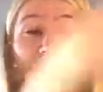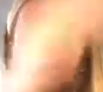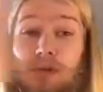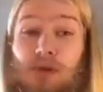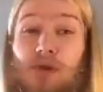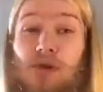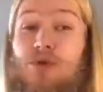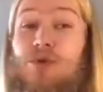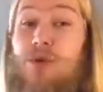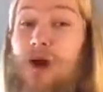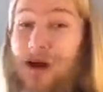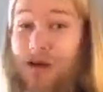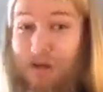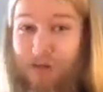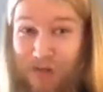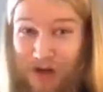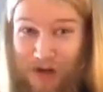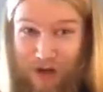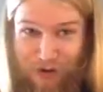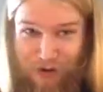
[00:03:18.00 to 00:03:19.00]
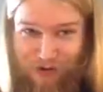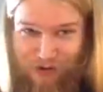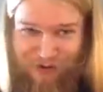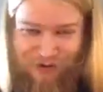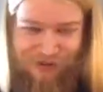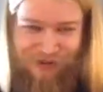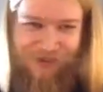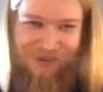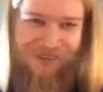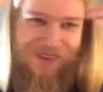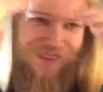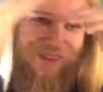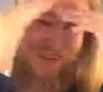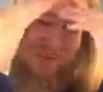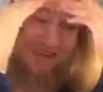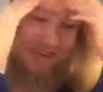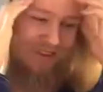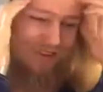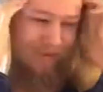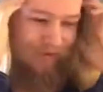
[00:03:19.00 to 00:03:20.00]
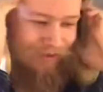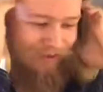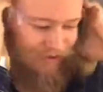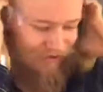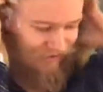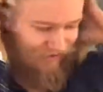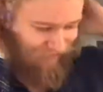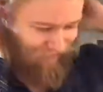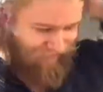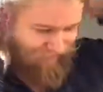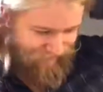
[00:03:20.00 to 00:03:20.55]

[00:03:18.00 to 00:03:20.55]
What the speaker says: blue and powerful. That's all they want.